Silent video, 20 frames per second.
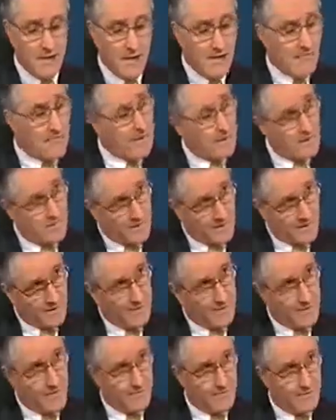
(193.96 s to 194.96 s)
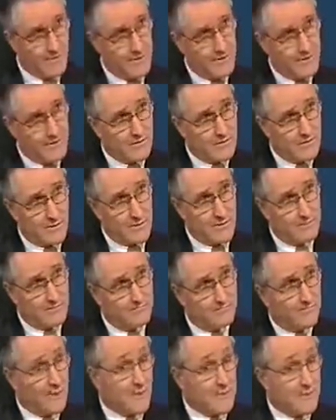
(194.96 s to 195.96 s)
But it's also safe for other
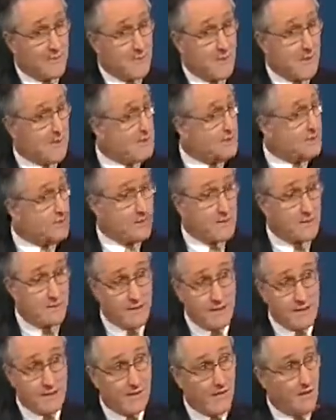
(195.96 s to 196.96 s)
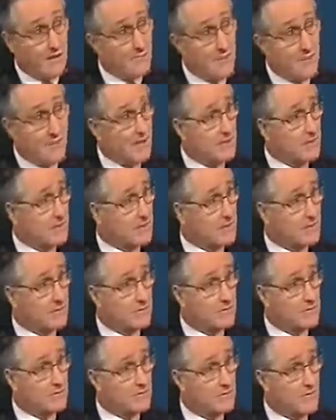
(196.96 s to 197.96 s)
people with diabetes
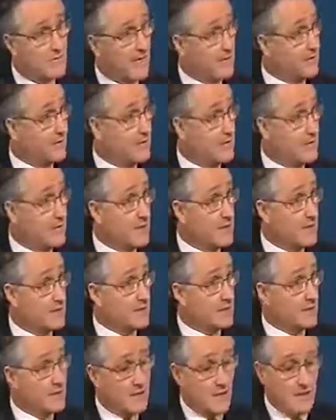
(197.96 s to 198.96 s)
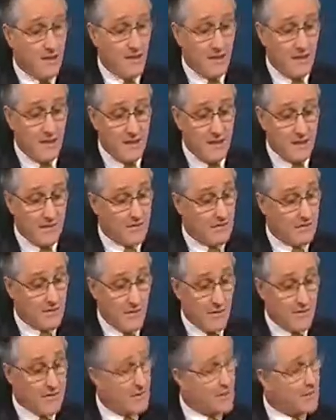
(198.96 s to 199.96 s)
or heart disease, and
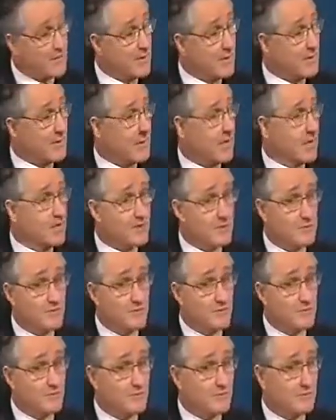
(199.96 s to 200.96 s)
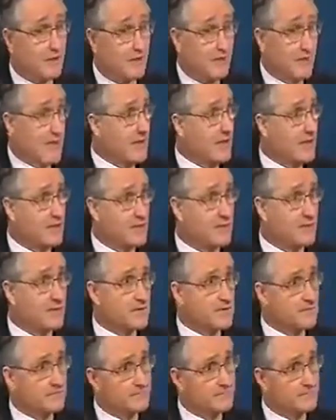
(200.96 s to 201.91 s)
those on other medications, or even adolescents.